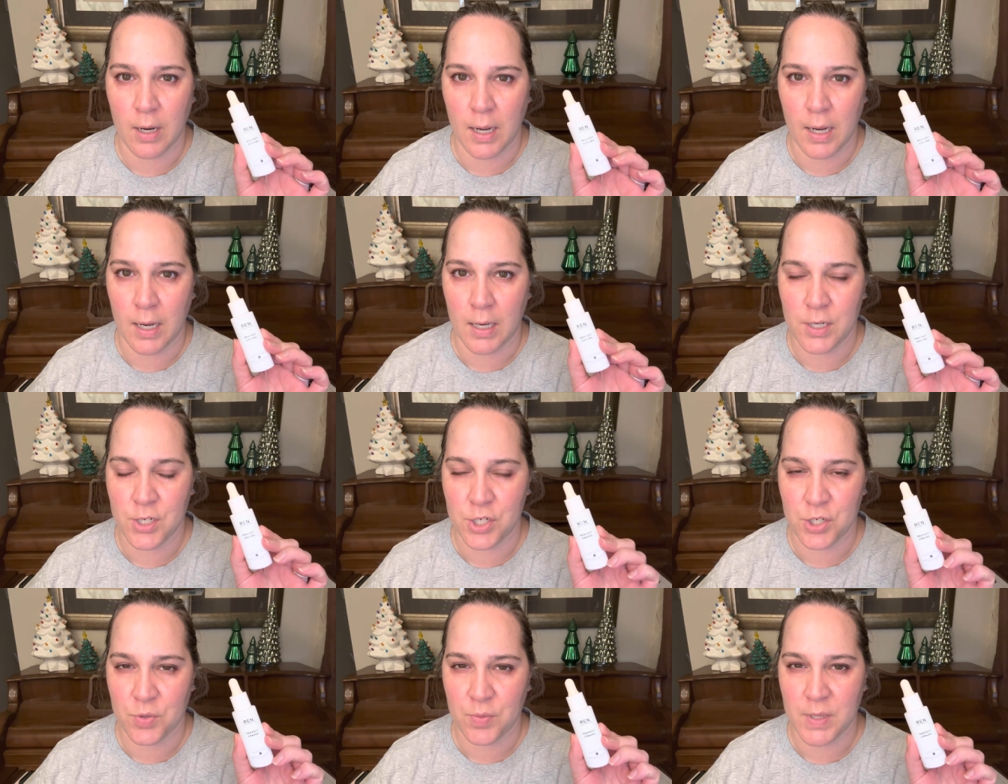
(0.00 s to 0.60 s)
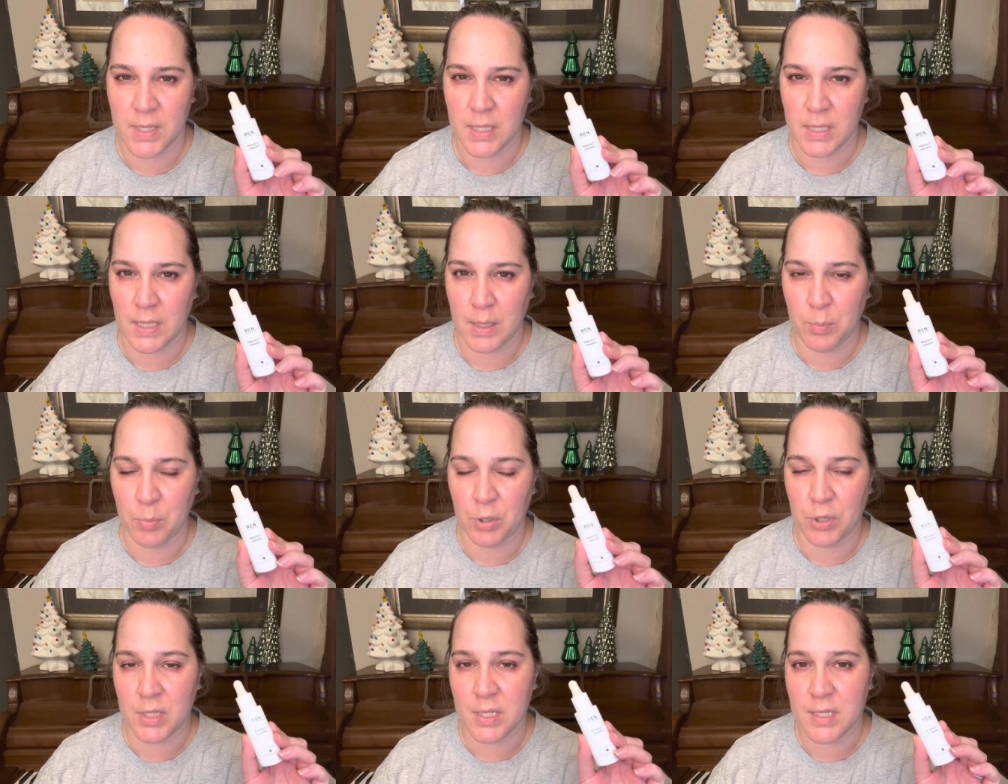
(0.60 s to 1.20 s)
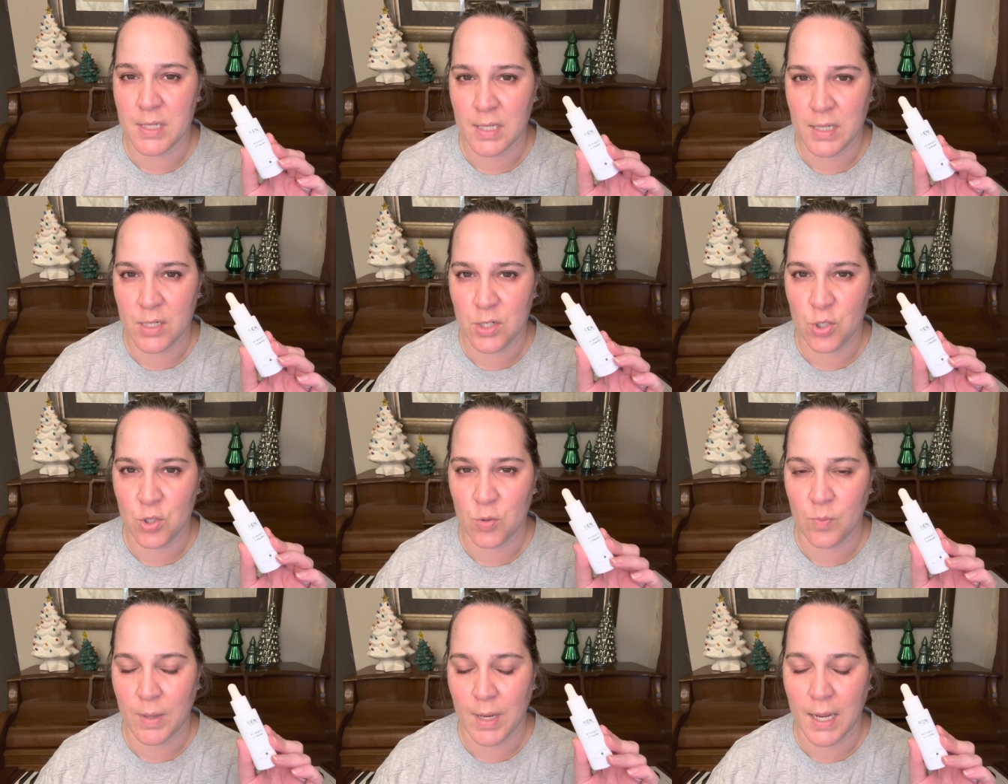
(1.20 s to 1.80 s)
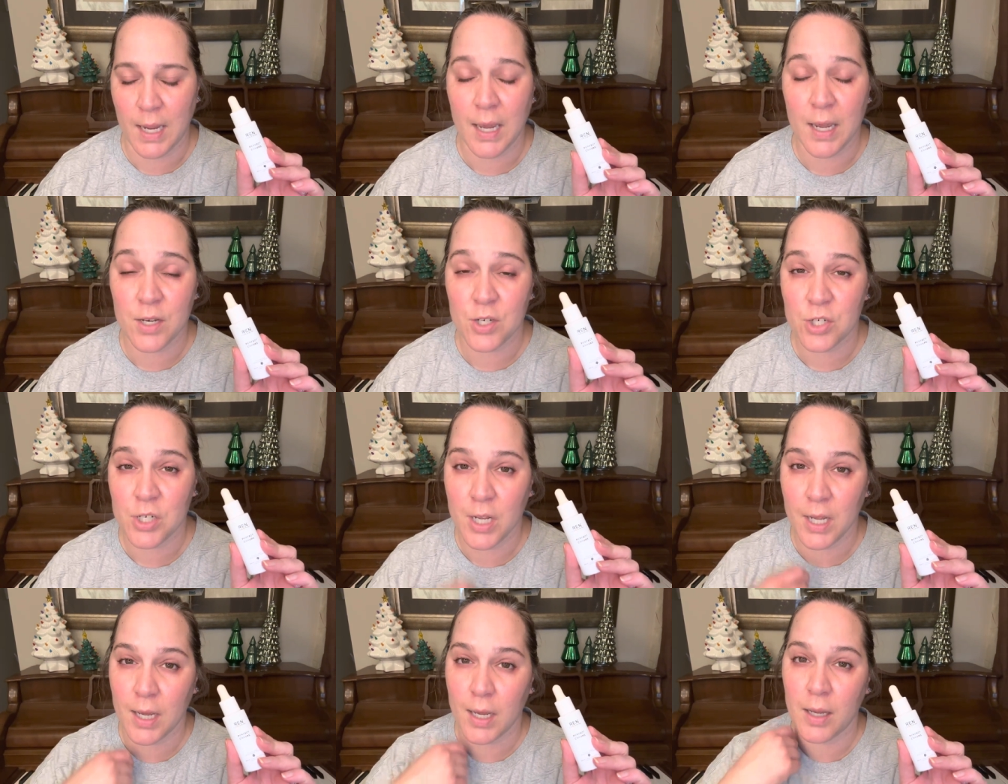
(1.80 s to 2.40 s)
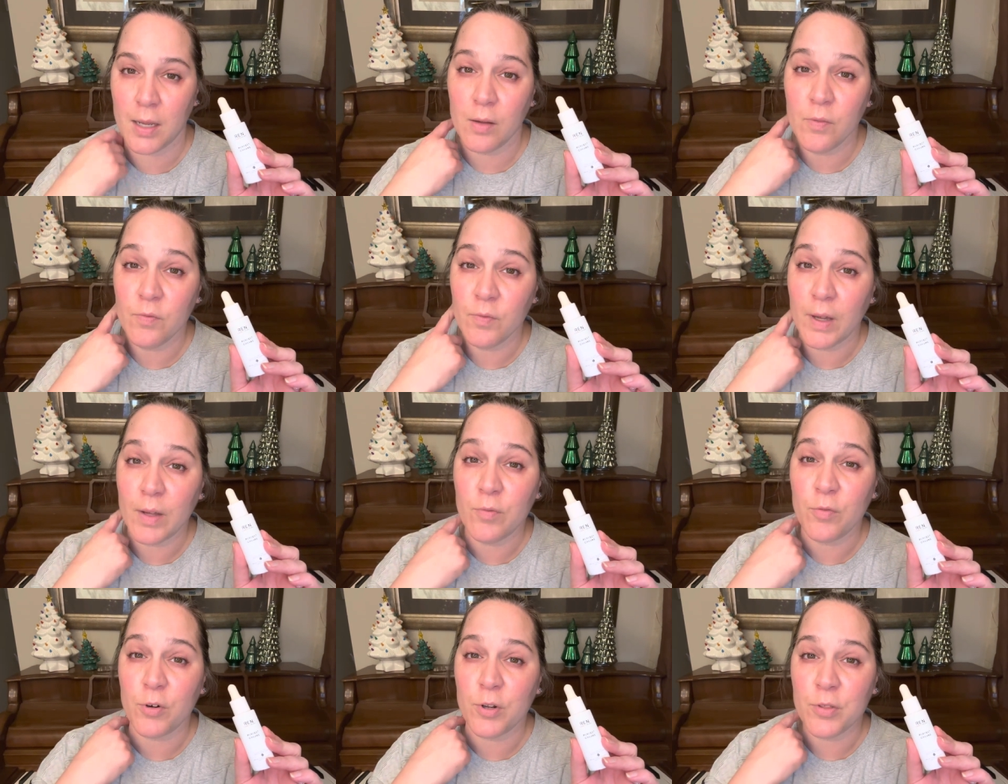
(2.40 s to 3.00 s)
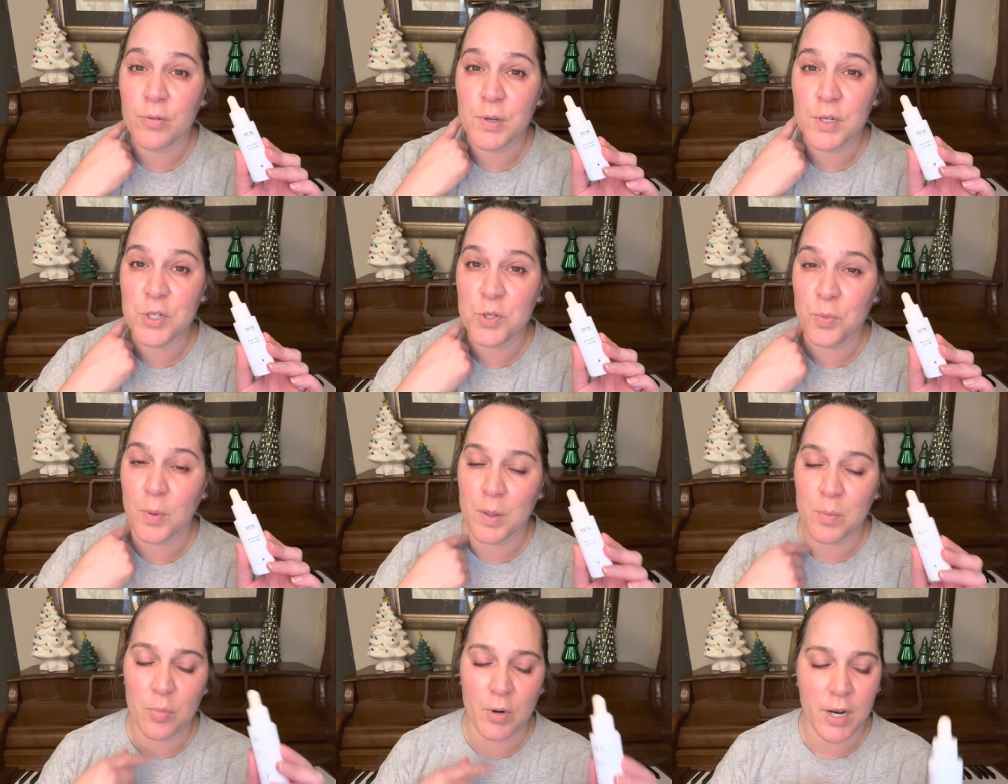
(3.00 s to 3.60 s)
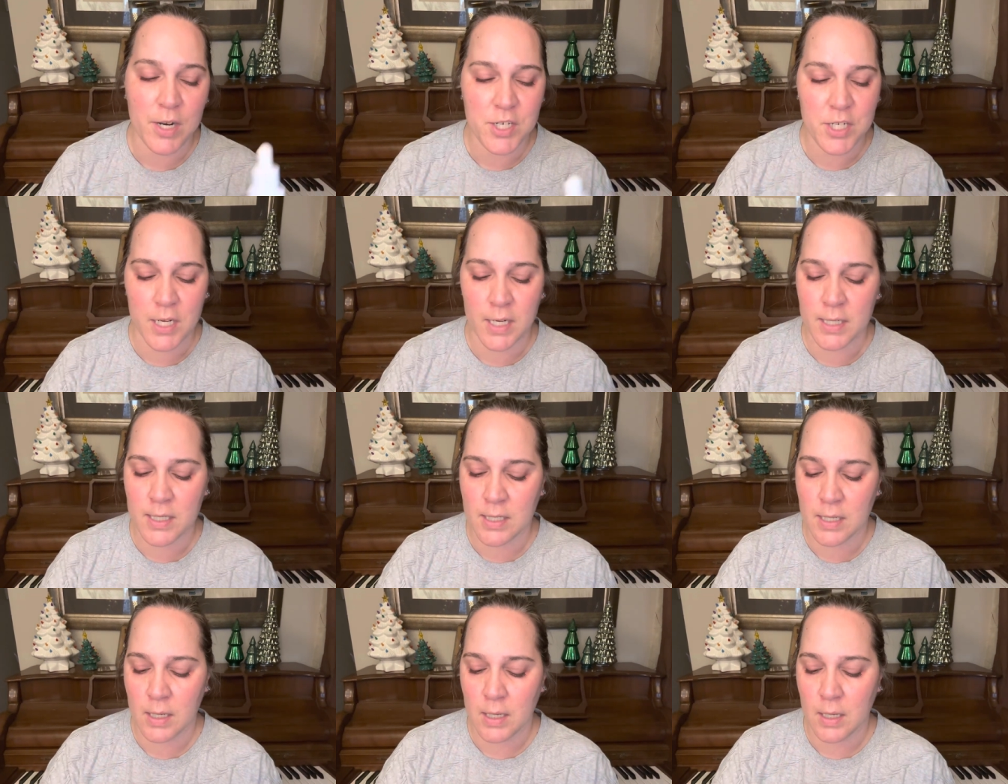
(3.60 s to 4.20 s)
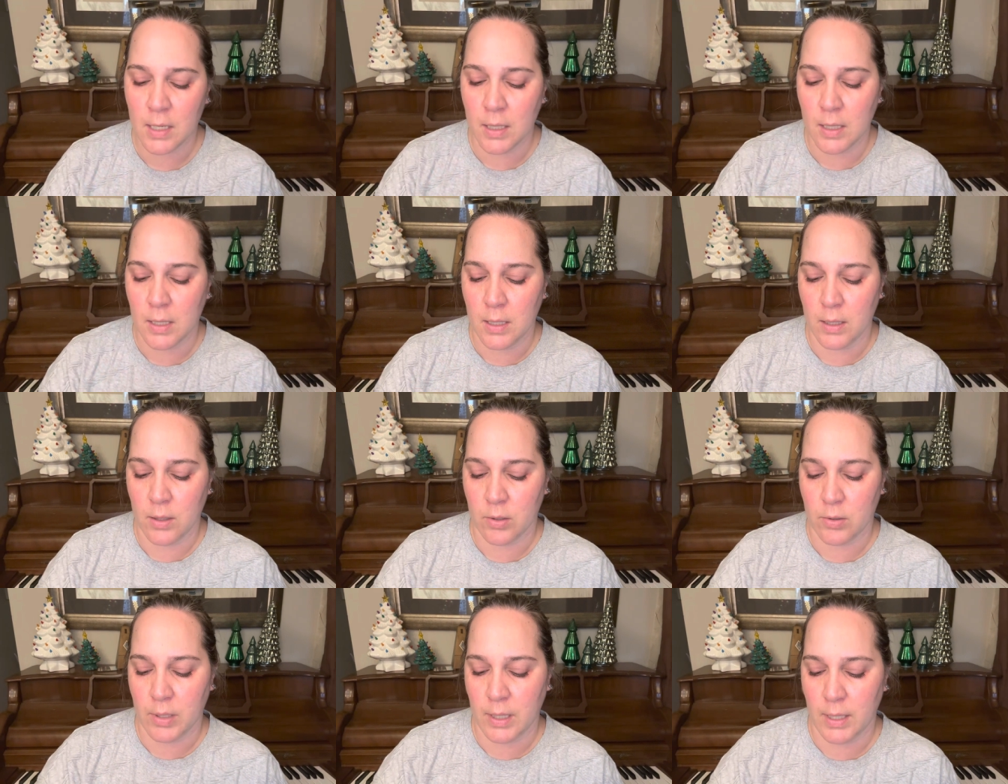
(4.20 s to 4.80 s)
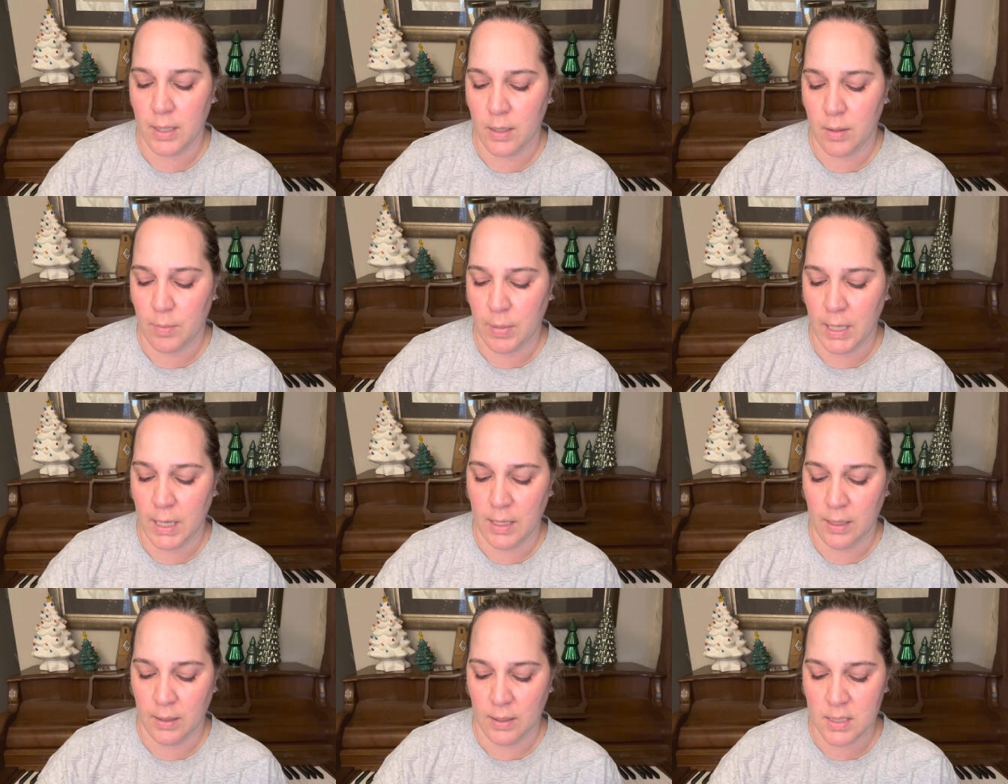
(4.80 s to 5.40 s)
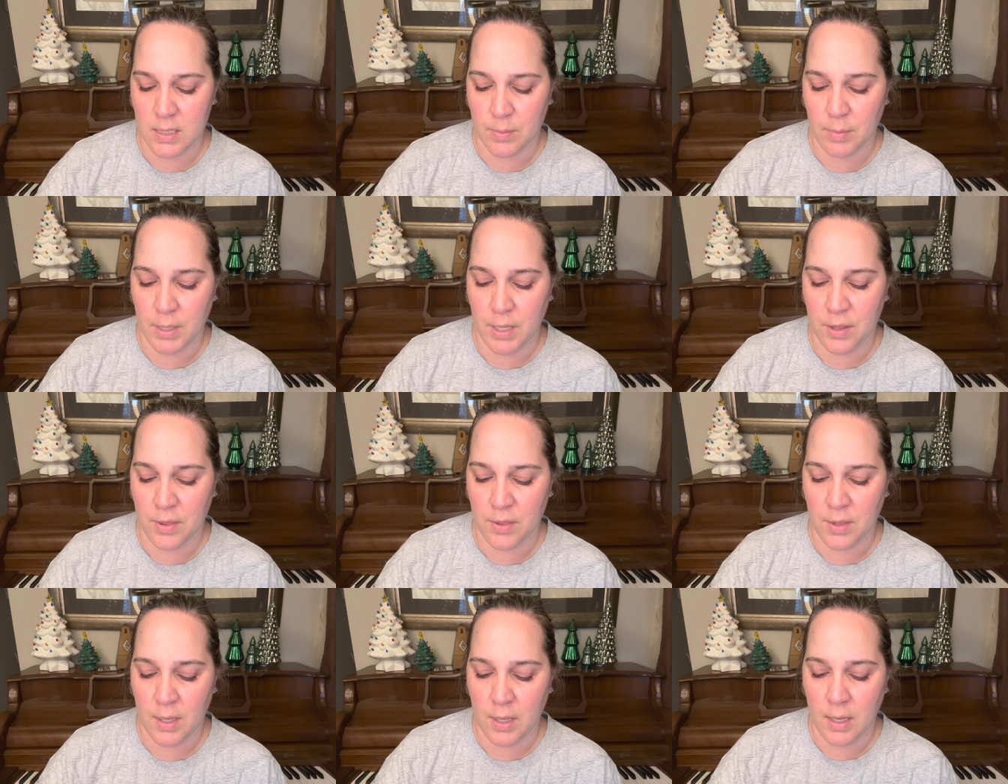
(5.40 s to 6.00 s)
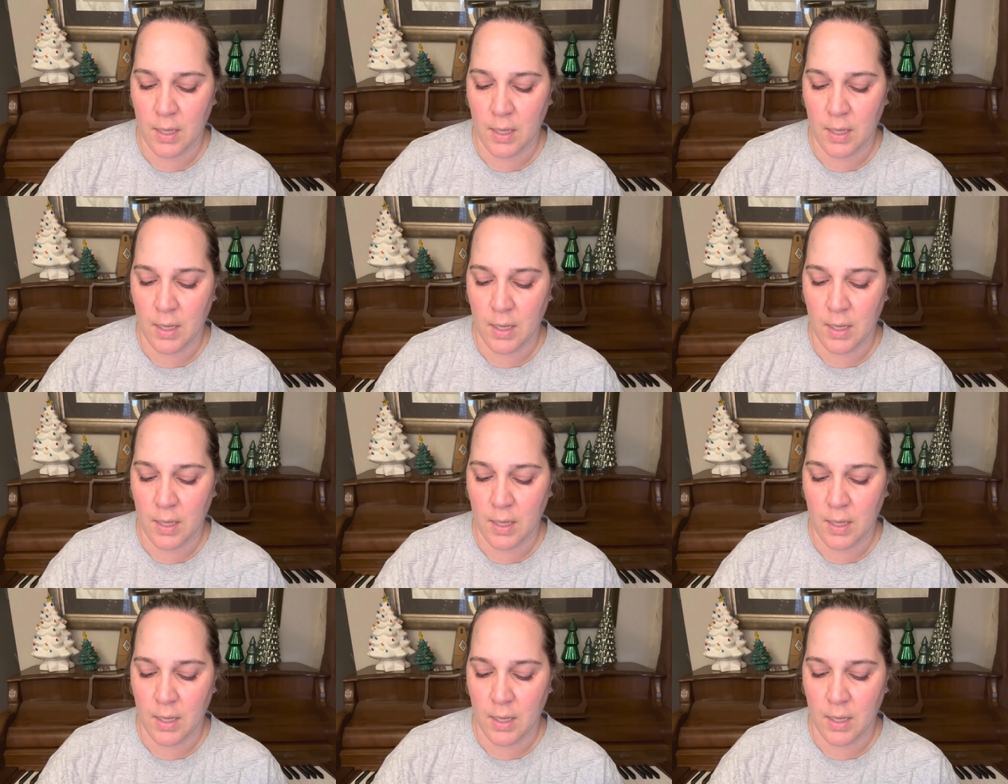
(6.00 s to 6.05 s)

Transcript: I just recently put this into my hashtag five four three two one project created by Elizabeth.